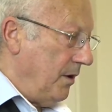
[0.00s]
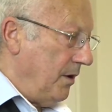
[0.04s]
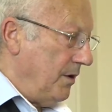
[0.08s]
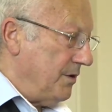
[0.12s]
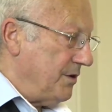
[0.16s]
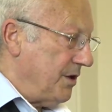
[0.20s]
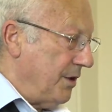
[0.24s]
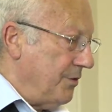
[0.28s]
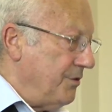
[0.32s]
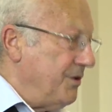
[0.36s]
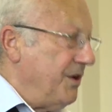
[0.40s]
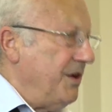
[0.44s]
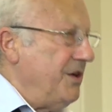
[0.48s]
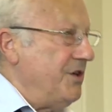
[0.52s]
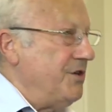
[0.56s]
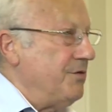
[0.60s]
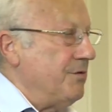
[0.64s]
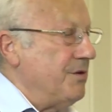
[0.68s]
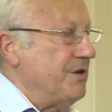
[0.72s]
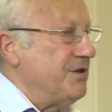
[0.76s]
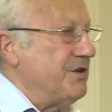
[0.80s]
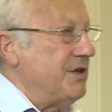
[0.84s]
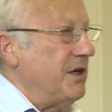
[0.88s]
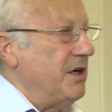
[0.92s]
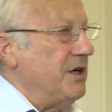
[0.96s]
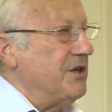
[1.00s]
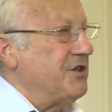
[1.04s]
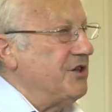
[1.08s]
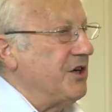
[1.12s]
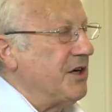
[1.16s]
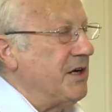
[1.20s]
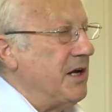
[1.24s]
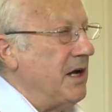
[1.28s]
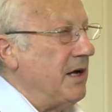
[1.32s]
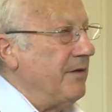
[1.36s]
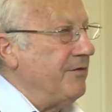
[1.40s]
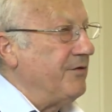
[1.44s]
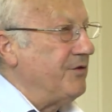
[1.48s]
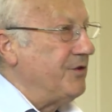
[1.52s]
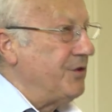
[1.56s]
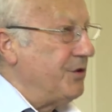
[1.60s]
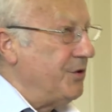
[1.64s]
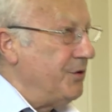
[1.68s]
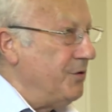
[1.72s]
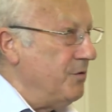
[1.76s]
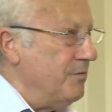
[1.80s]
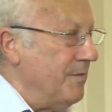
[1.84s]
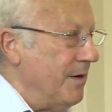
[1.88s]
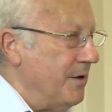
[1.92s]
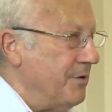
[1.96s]
So teacher research can have
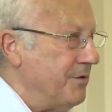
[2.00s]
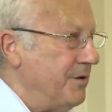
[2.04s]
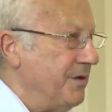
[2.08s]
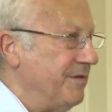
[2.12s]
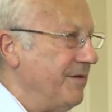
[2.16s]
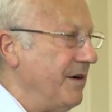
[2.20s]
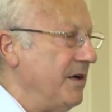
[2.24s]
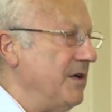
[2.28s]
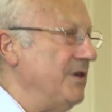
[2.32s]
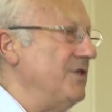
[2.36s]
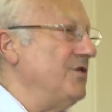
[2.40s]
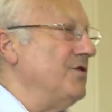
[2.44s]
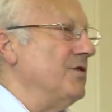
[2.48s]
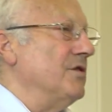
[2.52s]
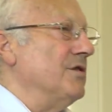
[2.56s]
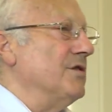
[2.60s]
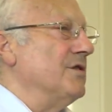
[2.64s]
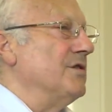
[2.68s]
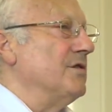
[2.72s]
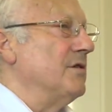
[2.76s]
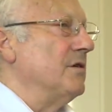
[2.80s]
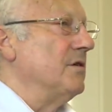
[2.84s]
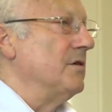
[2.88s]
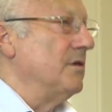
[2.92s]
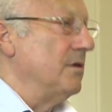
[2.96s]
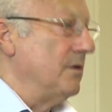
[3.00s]
two motivations: